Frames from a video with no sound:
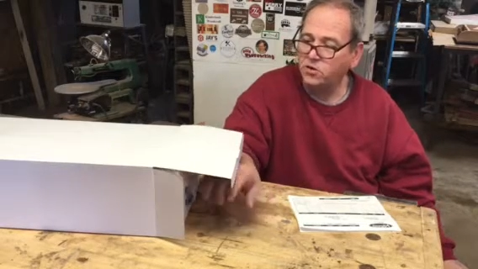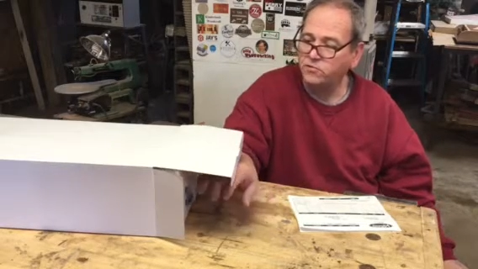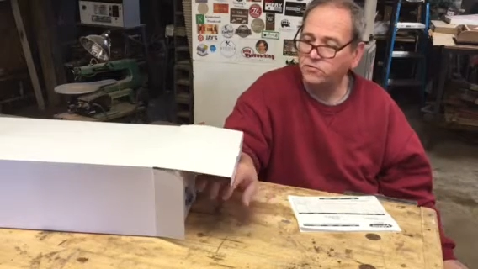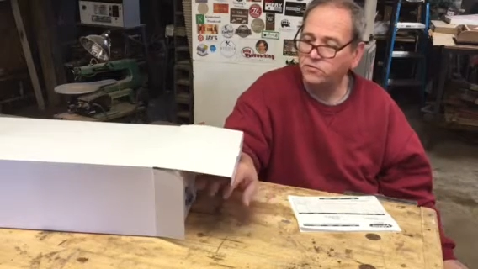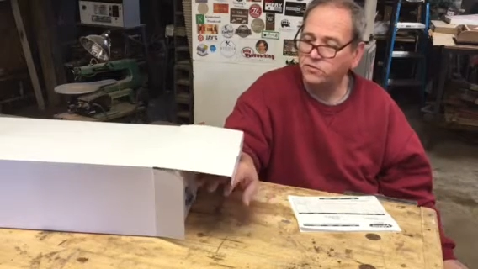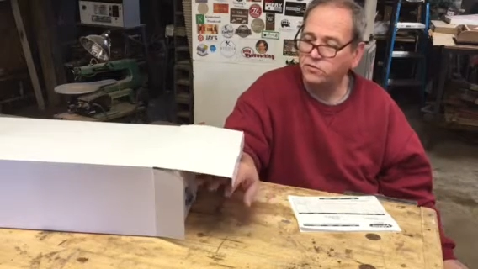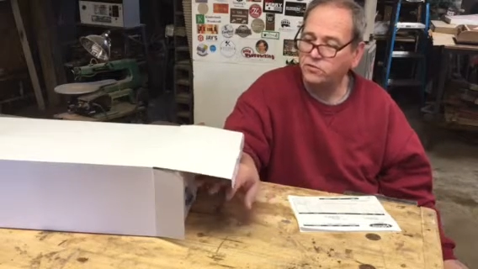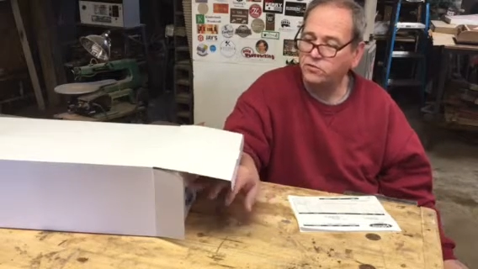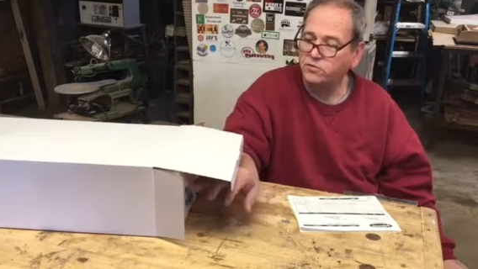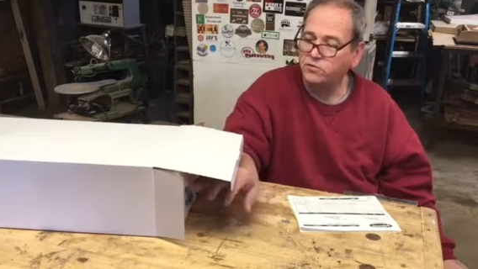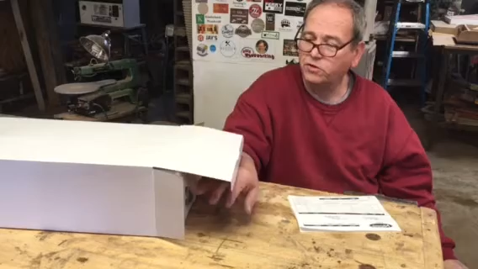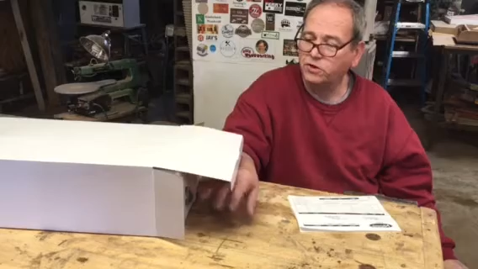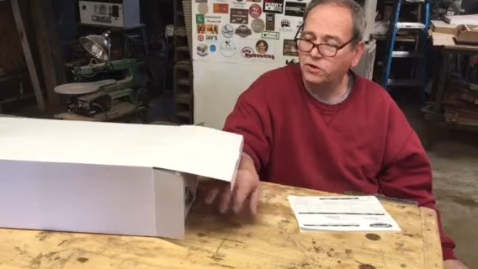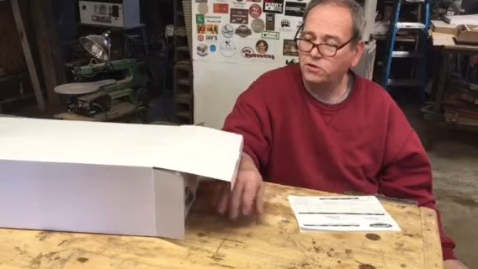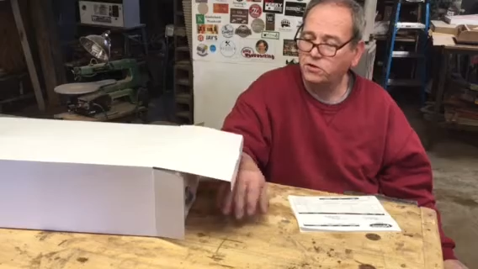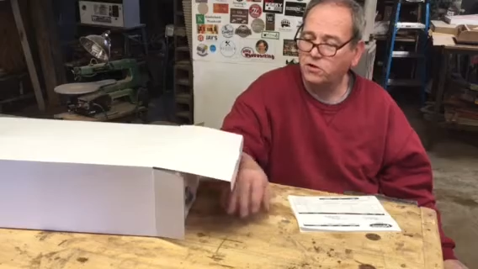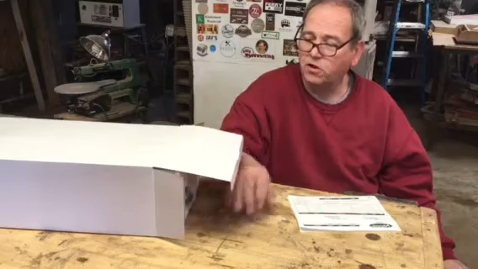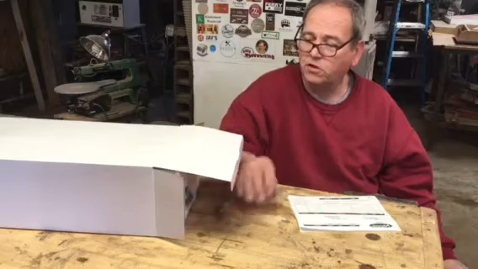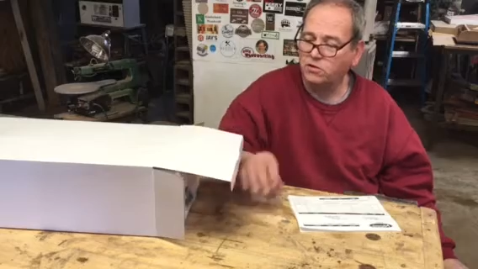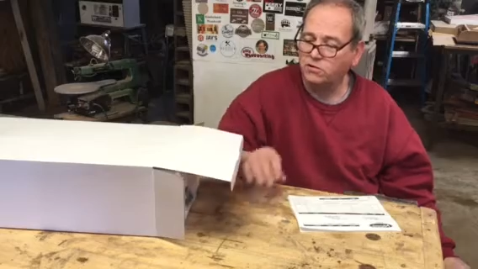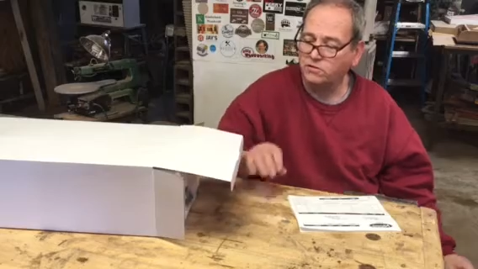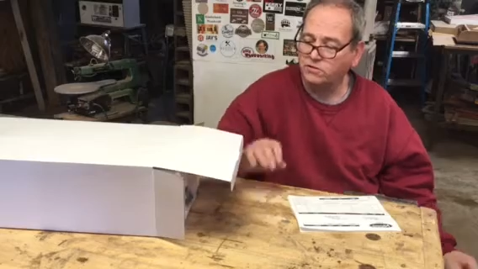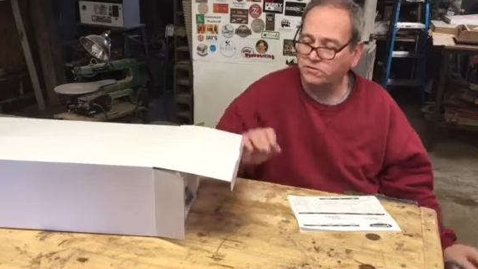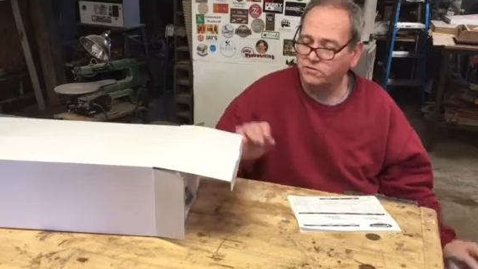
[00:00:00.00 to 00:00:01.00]
over
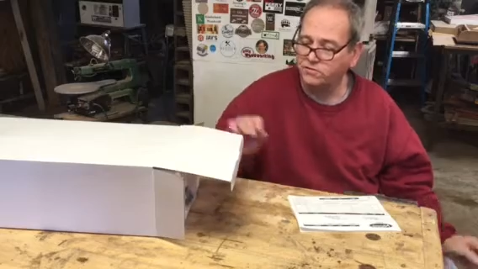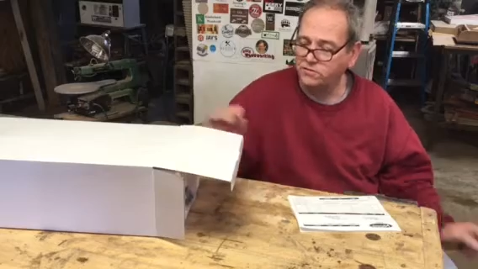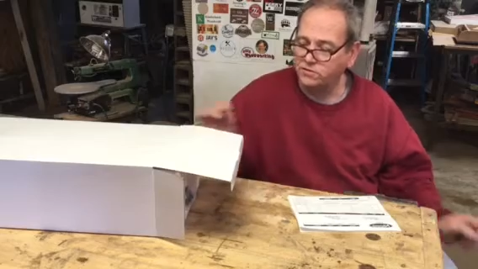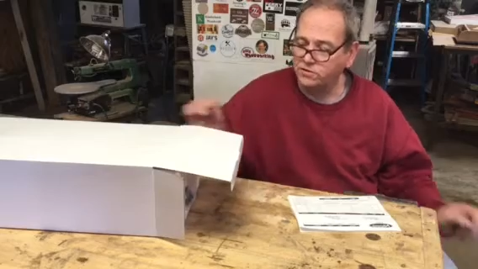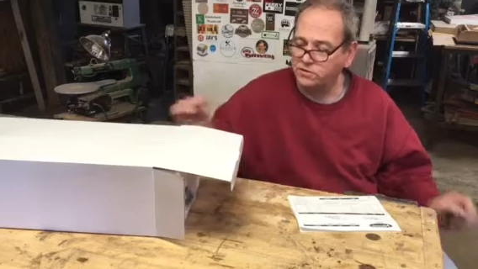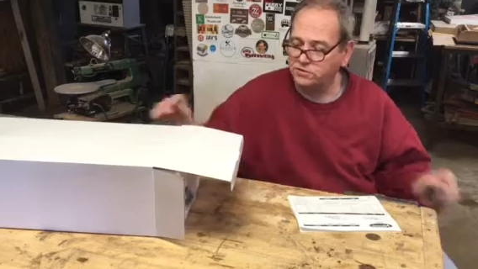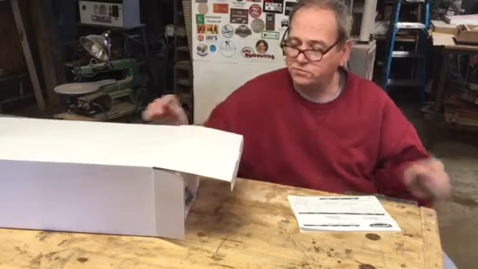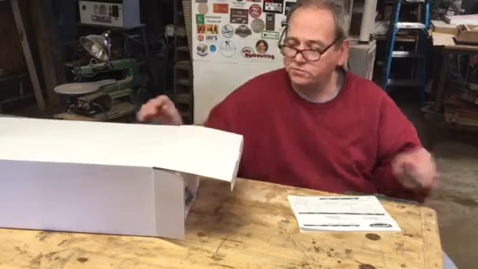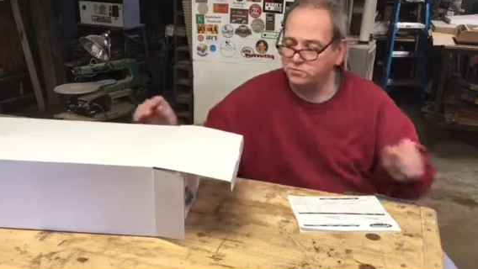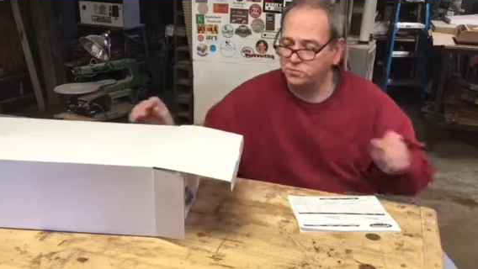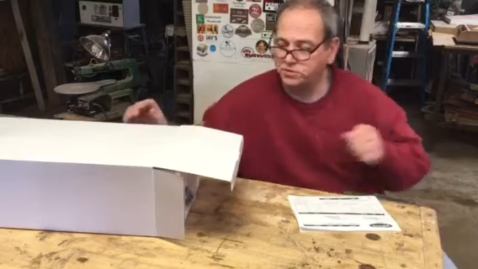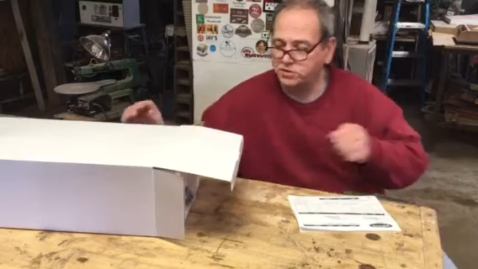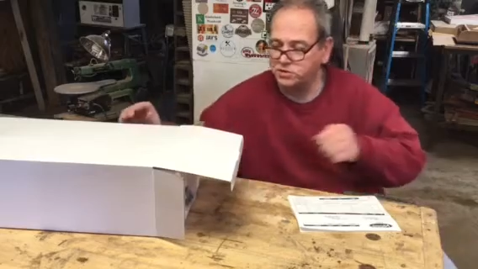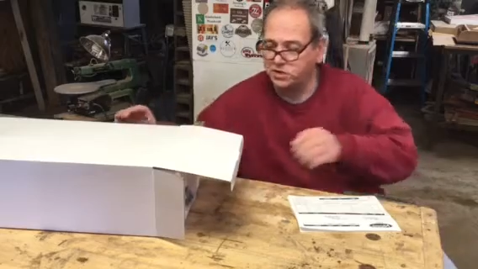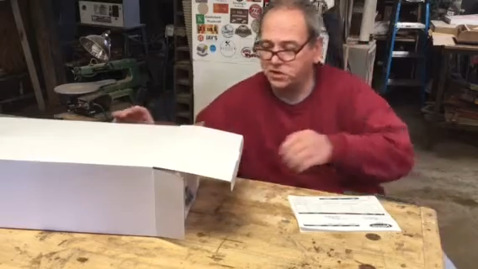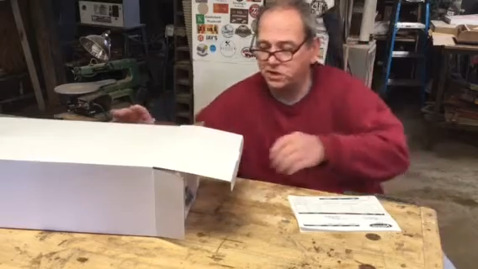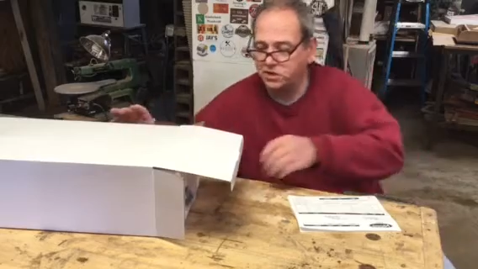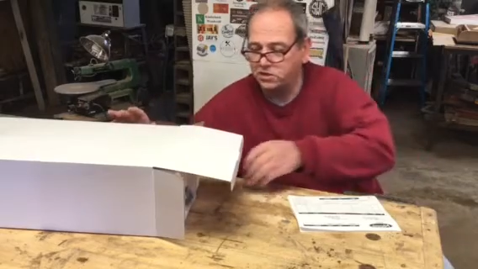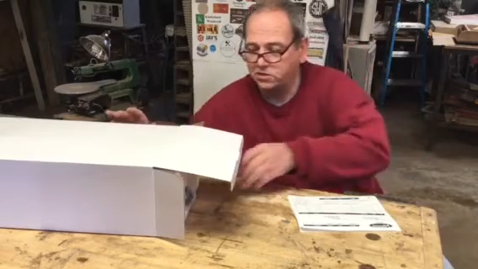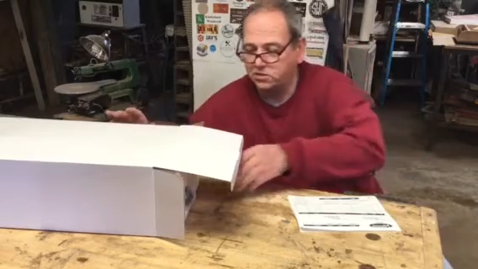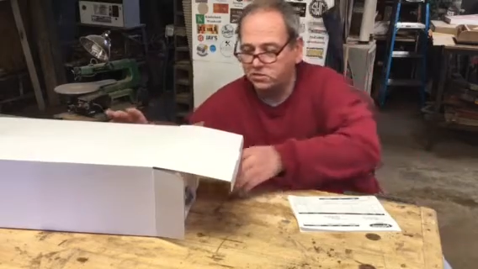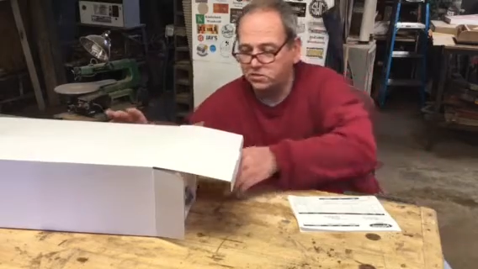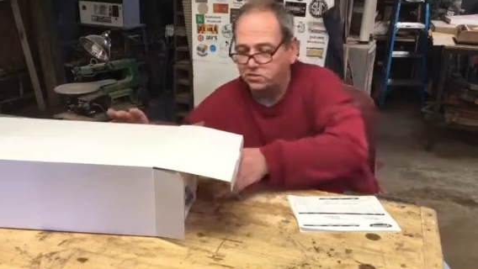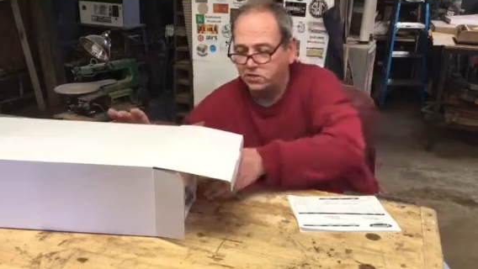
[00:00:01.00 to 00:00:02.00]
$30 for this
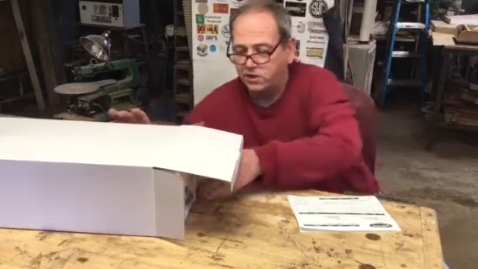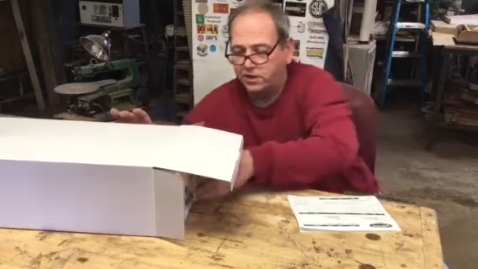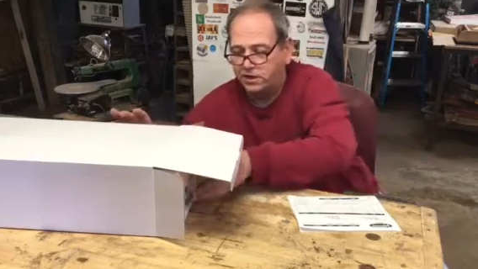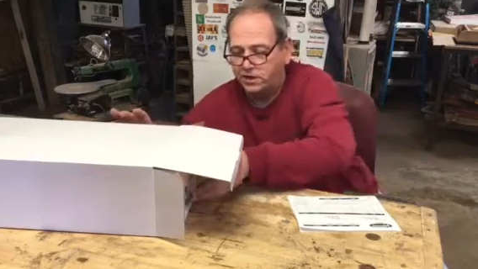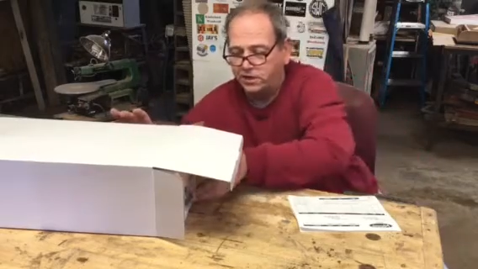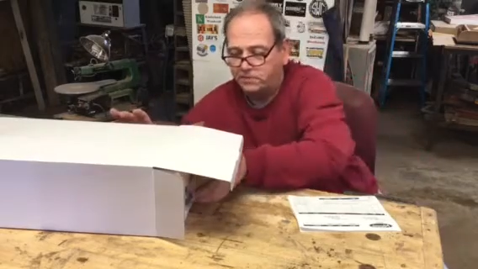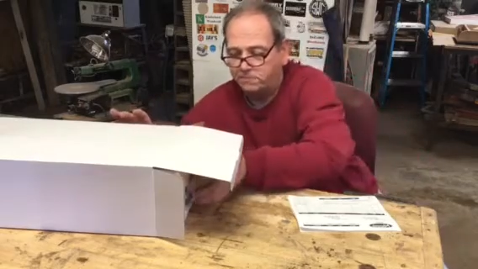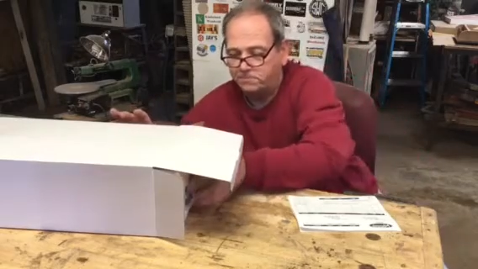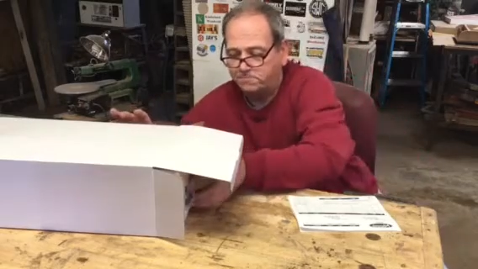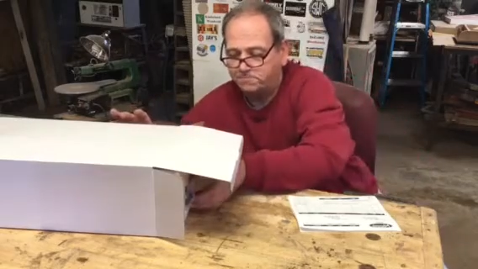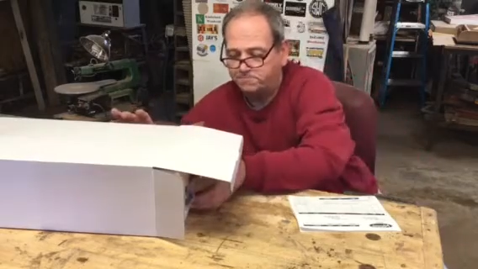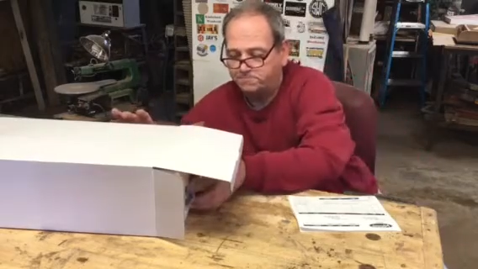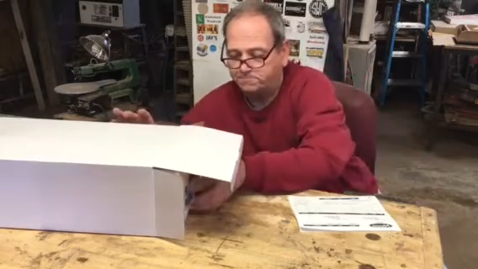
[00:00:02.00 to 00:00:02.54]
particular light.